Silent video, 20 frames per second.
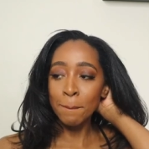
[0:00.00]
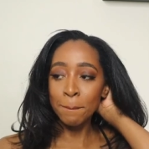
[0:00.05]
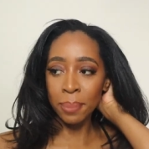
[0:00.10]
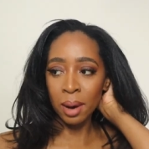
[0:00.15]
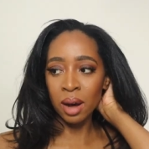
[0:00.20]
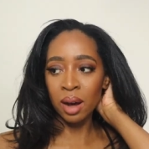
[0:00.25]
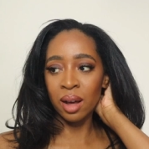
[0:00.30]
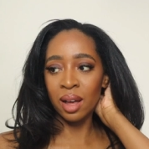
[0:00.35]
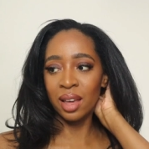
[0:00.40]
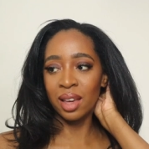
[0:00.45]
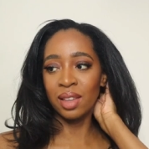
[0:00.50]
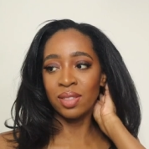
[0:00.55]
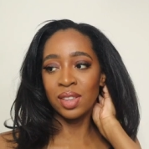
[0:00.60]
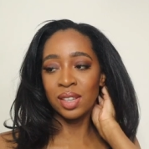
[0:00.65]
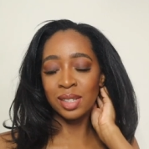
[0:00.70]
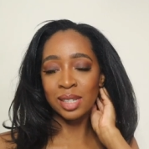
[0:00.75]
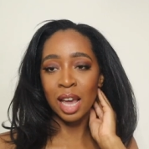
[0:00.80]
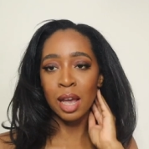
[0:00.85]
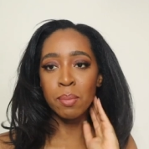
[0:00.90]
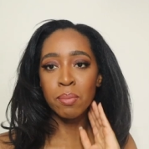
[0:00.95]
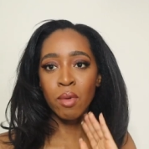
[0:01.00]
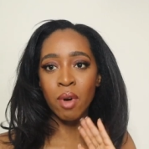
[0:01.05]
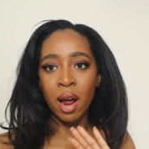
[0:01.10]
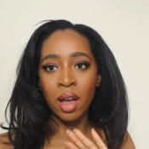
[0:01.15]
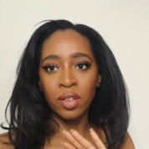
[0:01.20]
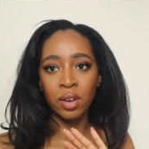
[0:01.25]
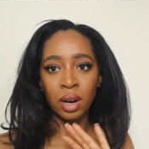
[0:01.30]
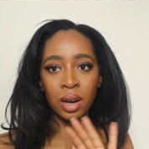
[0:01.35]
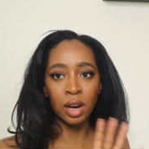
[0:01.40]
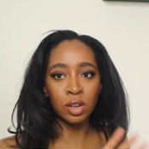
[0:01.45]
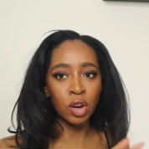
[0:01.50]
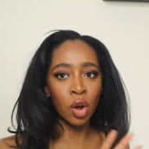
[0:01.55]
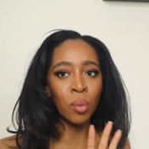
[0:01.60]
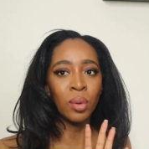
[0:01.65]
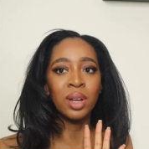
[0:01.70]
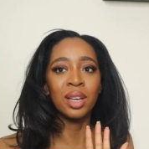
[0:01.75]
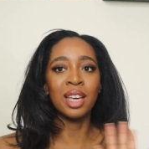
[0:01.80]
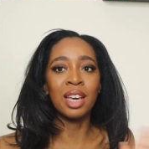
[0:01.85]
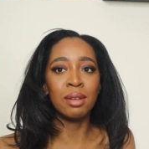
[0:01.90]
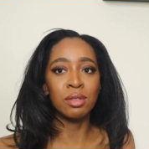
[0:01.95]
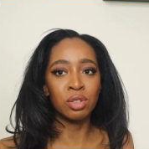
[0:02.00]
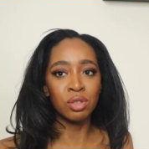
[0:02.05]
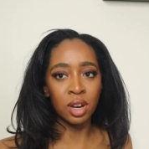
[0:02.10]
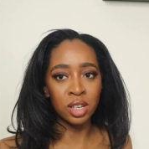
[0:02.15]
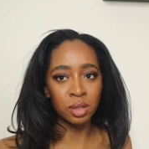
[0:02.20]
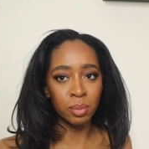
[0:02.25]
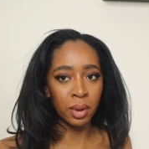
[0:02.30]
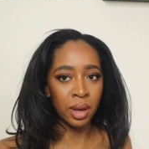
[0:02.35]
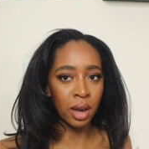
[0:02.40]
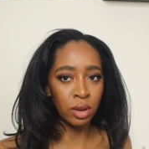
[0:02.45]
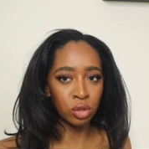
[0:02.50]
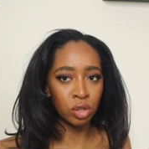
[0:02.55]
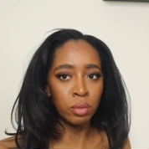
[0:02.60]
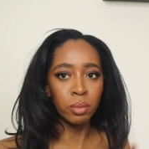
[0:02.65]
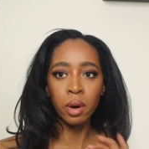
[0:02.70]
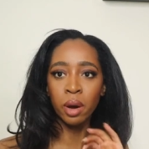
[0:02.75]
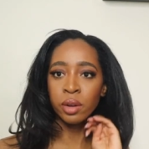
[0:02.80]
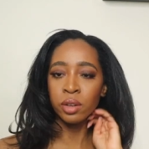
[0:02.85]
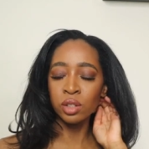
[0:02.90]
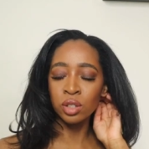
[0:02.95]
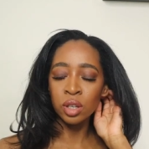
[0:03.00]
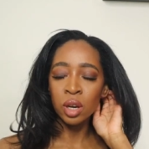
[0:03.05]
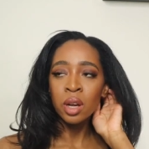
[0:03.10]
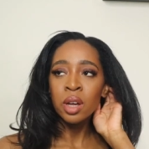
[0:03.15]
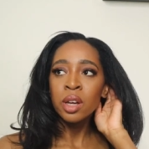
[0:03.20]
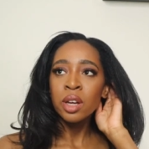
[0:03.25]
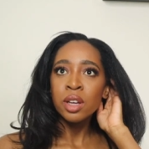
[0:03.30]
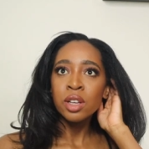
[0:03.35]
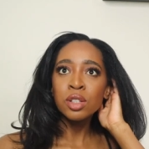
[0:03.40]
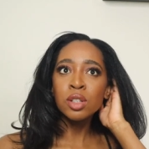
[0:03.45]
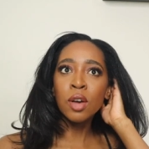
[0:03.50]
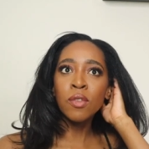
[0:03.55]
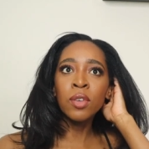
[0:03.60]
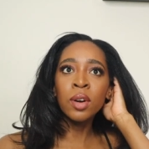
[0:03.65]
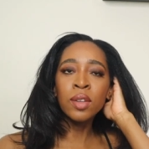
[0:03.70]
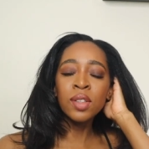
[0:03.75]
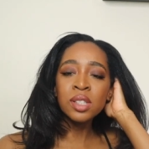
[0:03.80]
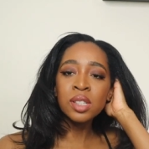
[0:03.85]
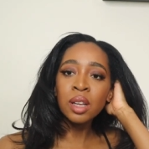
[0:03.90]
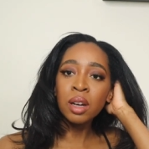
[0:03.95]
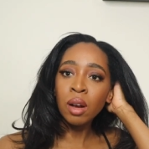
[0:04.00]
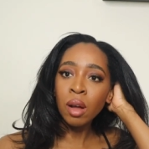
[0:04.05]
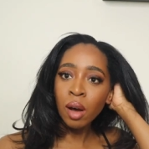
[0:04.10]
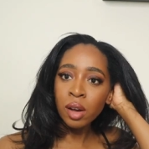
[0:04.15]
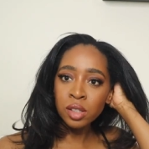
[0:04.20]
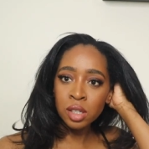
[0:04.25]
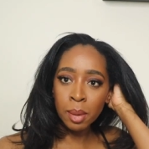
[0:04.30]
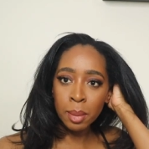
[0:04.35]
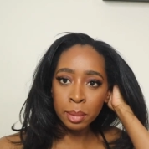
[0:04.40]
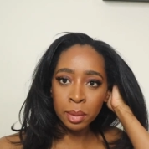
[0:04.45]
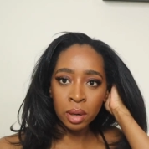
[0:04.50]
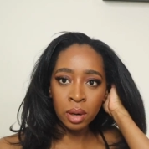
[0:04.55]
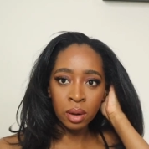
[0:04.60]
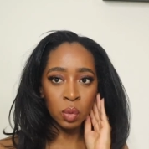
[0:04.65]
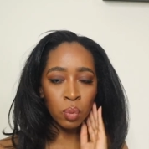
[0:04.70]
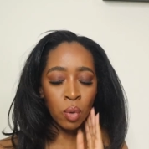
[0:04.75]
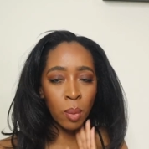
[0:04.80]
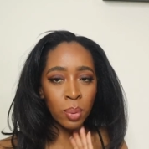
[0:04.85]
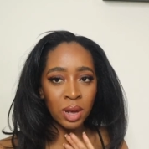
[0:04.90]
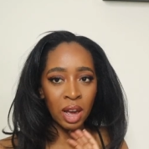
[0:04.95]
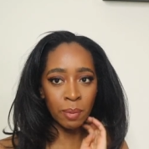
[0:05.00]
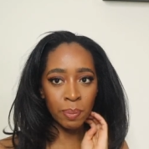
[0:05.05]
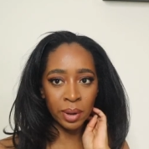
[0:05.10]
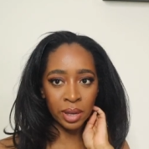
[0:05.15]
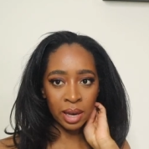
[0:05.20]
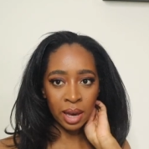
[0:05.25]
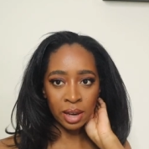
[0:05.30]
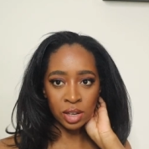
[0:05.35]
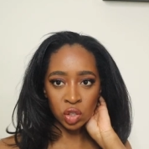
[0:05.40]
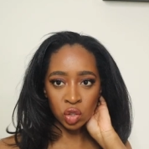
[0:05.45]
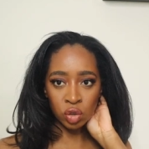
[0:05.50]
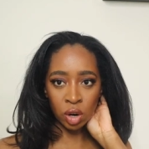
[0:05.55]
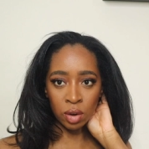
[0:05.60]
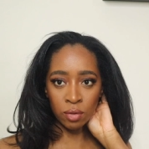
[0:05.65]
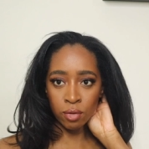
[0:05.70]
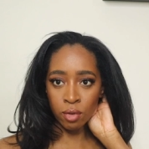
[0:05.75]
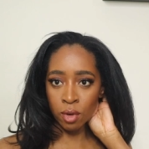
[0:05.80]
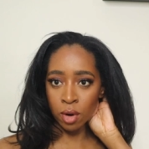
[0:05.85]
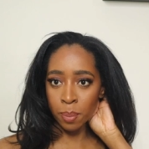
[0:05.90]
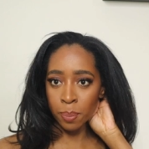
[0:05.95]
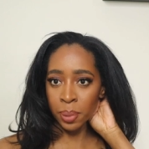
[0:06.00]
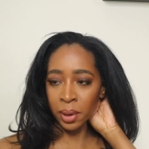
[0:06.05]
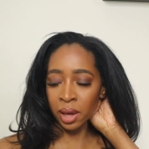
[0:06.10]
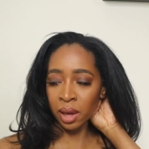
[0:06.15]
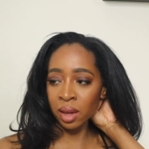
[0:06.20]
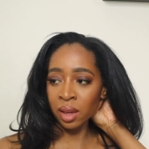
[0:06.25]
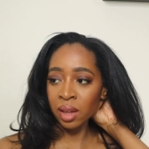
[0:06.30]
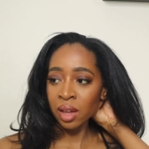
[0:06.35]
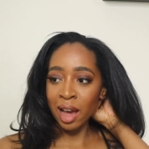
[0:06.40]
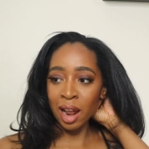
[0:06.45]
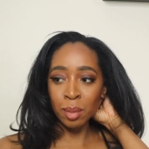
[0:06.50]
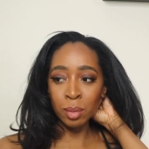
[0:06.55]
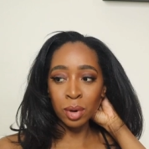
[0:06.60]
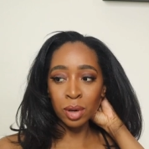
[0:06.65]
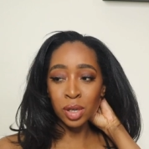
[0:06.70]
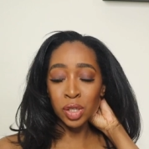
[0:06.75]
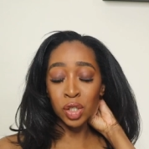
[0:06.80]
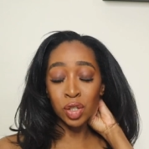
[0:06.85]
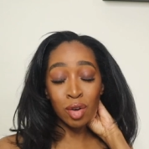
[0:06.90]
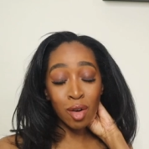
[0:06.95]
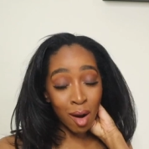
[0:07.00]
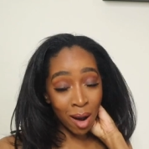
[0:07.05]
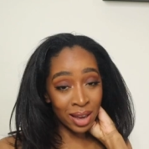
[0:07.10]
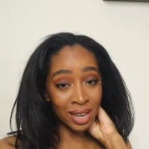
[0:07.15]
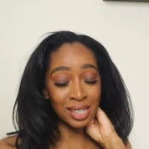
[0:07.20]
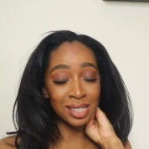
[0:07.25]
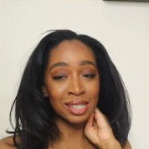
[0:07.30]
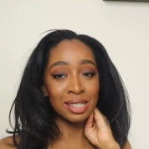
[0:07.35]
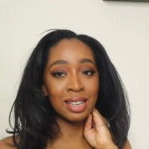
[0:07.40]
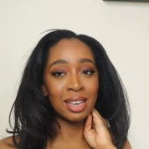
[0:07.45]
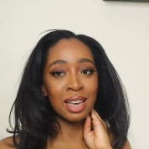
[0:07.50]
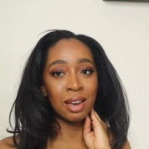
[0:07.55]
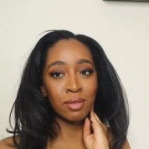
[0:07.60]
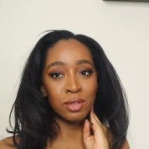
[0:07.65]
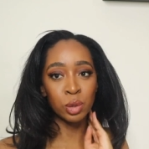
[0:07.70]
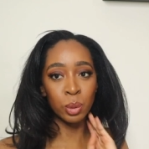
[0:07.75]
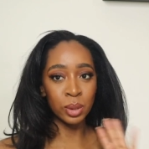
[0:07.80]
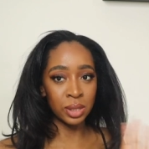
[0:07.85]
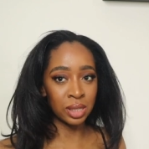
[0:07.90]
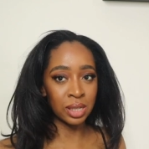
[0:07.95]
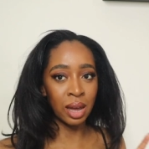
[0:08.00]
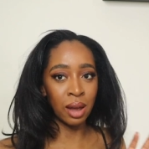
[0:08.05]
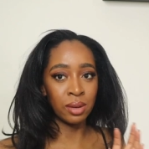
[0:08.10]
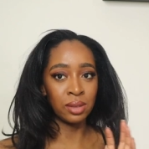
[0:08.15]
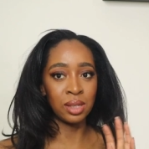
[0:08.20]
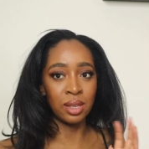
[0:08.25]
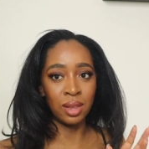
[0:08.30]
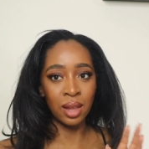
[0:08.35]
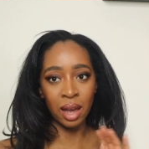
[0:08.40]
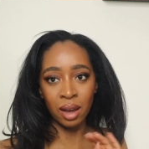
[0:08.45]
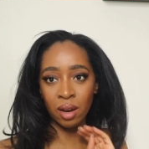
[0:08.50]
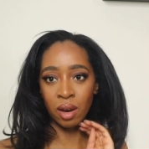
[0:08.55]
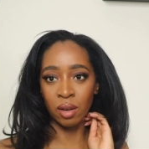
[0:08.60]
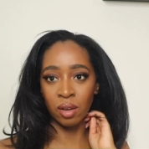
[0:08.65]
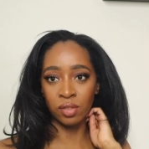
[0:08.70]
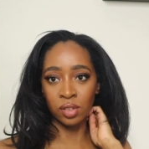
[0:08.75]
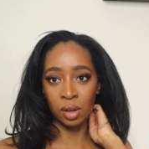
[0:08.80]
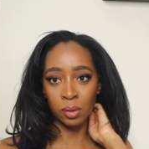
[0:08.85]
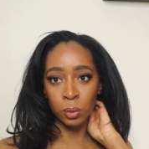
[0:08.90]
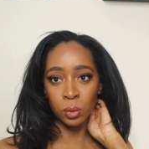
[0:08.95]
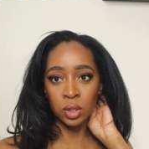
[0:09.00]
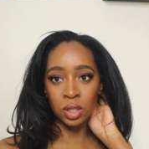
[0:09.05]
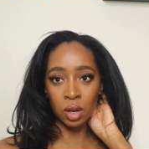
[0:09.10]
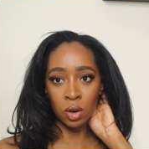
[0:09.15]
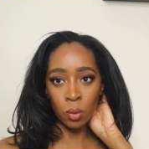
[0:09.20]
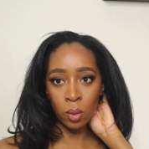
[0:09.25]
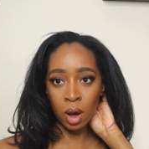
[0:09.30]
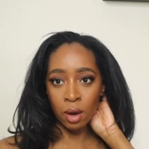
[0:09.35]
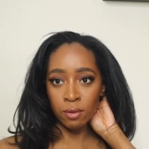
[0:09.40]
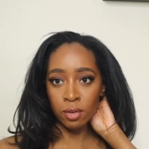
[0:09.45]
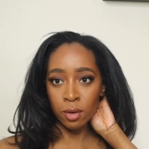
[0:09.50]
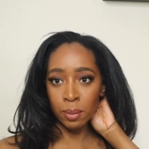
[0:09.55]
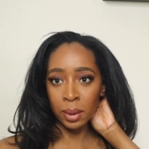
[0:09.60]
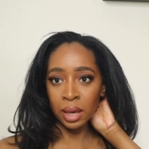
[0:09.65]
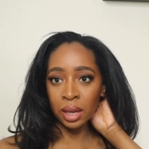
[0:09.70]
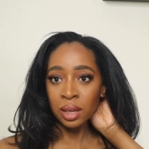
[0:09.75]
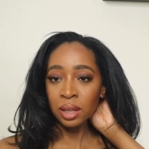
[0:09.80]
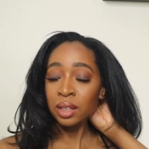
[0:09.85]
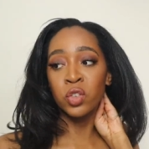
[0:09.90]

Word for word: But in the same breath, like I don't want to keep straightening my hair too much. So I feel like this is the last time I'm gonna probably have my hair straight for a bit. And I'm gonna try and see if twist outs and that kind of stuff was gonna work for me.